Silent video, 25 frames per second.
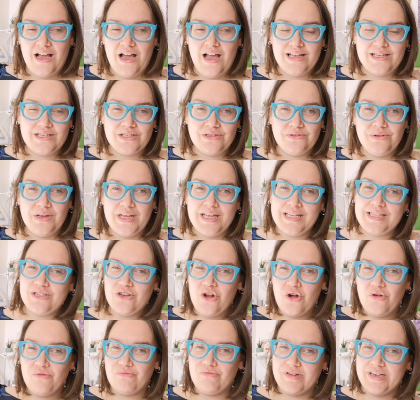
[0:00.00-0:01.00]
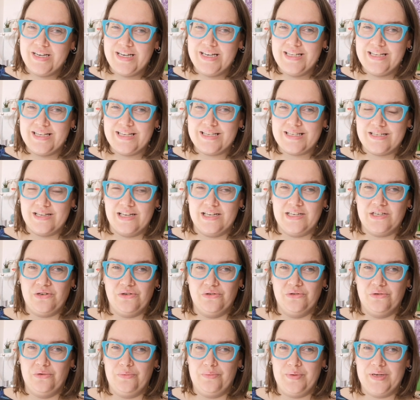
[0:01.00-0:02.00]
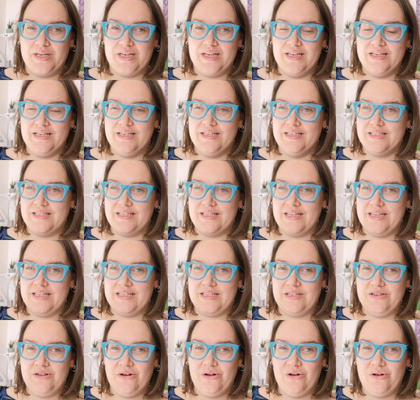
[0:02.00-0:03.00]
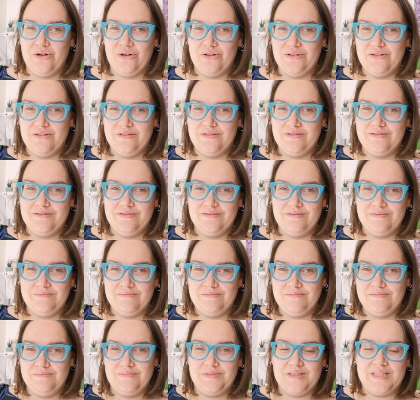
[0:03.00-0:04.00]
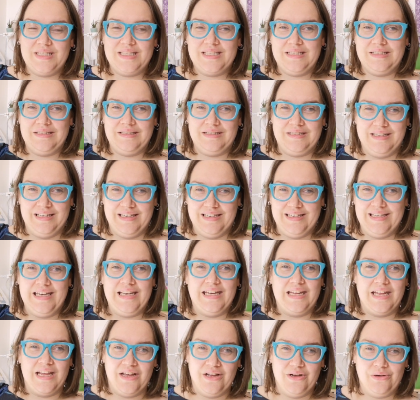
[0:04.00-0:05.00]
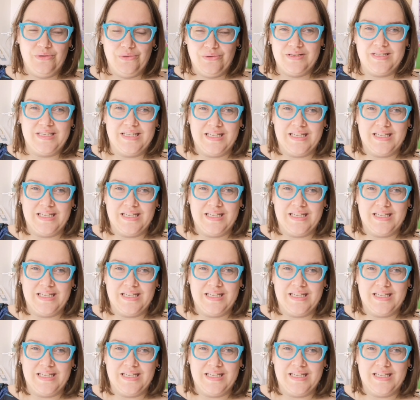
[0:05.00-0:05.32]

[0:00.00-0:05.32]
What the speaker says: it's not really a cycle because it's not linear or